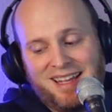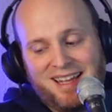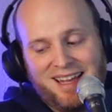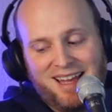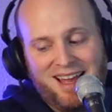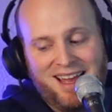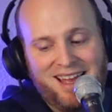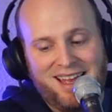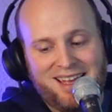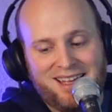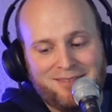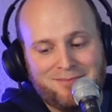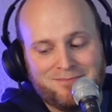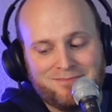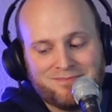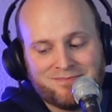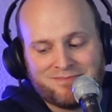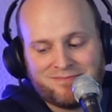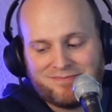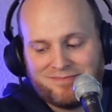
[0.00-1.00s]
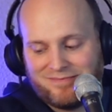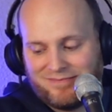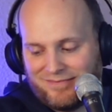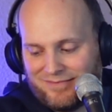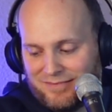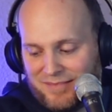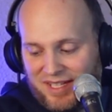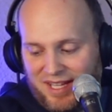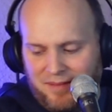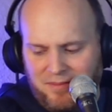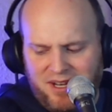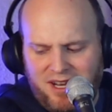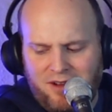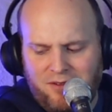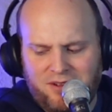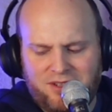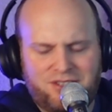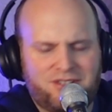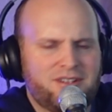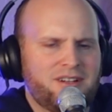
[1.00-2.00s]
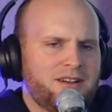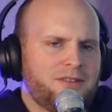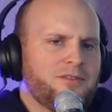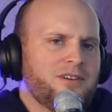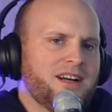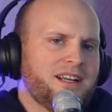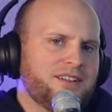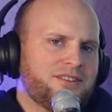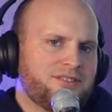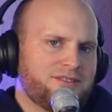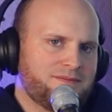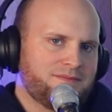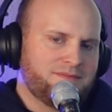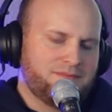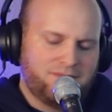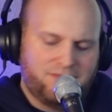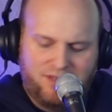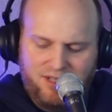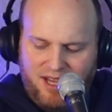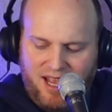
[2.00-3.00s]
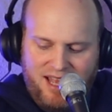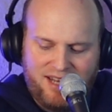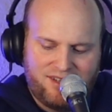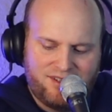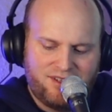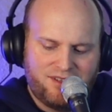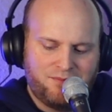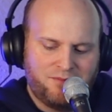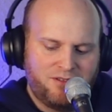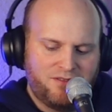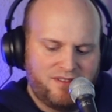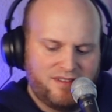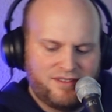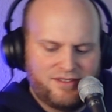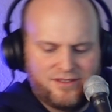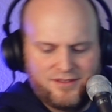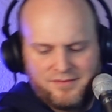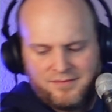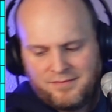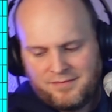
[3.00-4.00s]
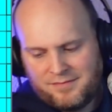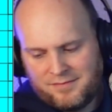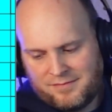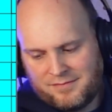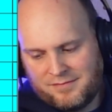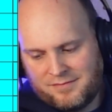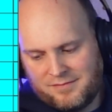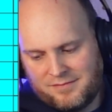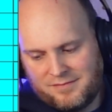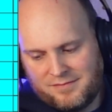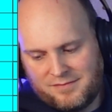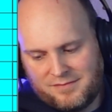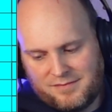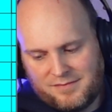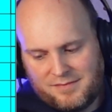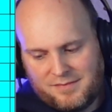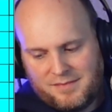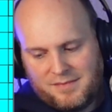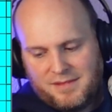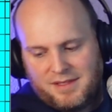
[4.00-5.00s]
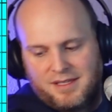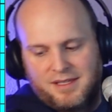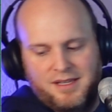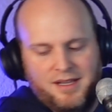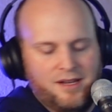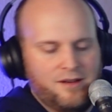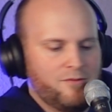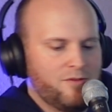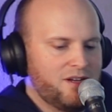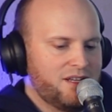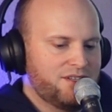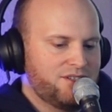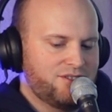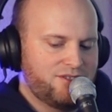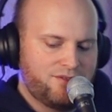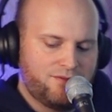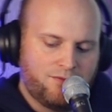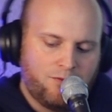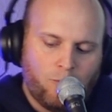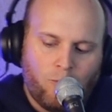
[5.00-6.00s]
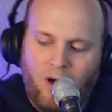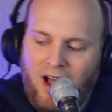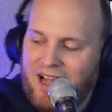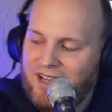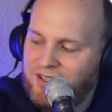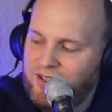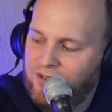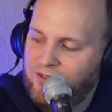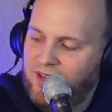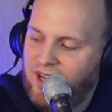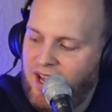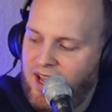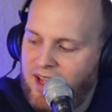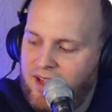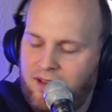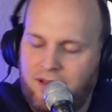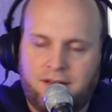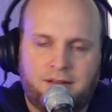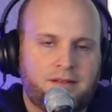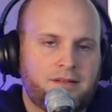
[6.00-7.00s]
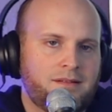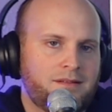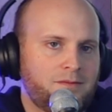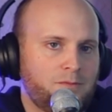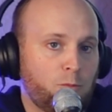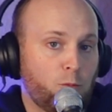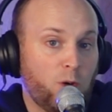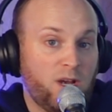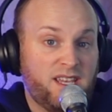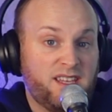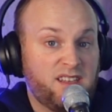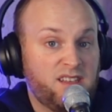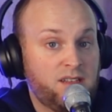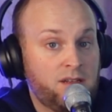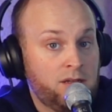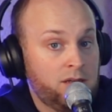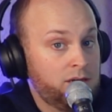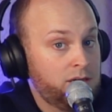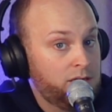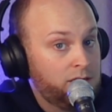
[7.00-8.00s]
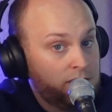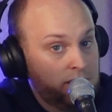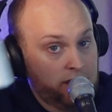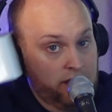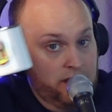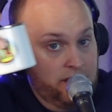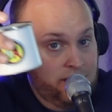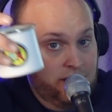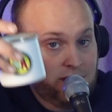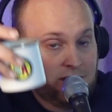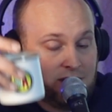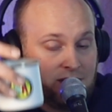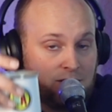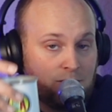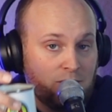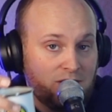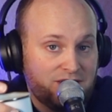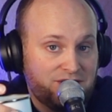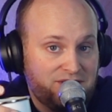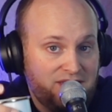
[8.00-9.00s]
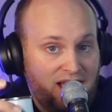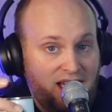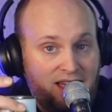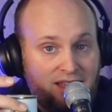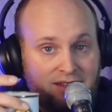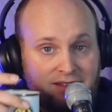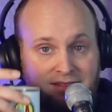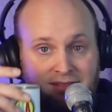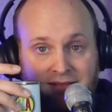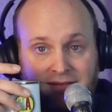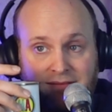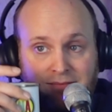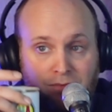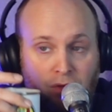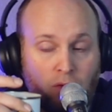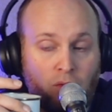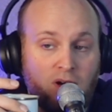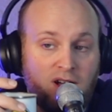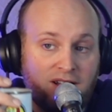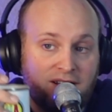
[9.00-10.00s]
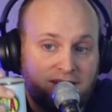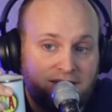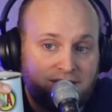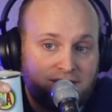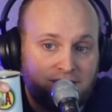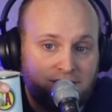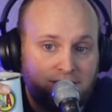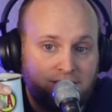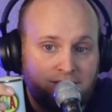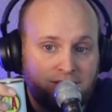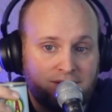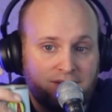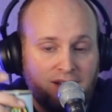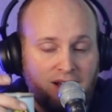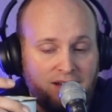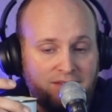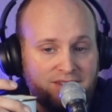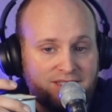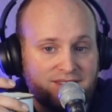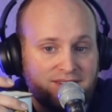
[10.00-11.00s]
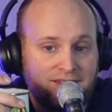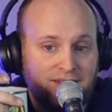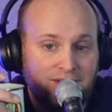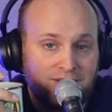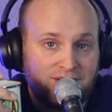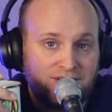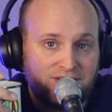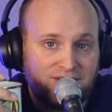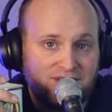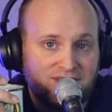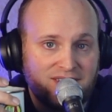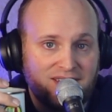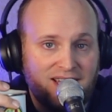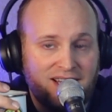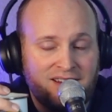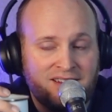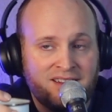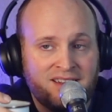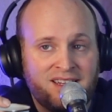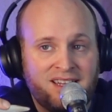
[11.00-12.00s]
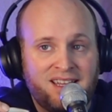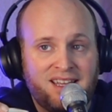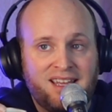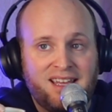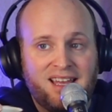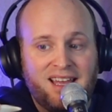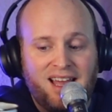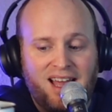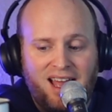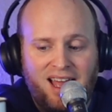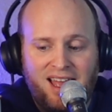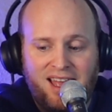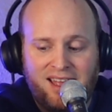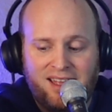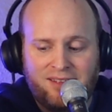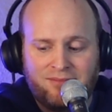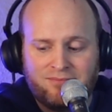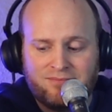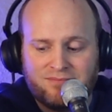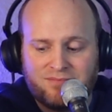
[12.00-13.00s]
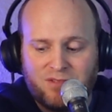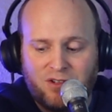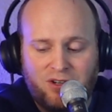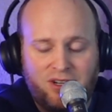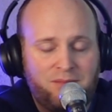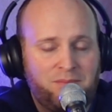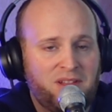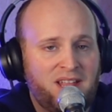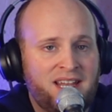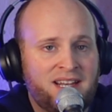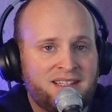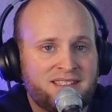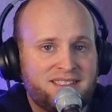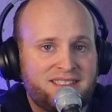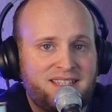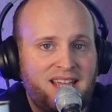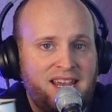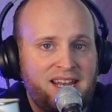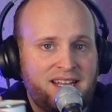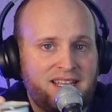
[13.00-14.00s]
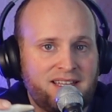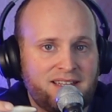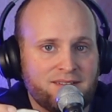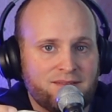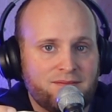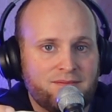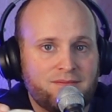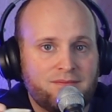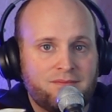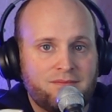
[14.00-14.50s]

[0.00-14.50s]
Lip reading: But let me know what you're going to watch. You heading to the movies? Gonna watch Y2K, Wicked, could watch that. Moana 2, obviously those are still out. Or are you planning on staying in?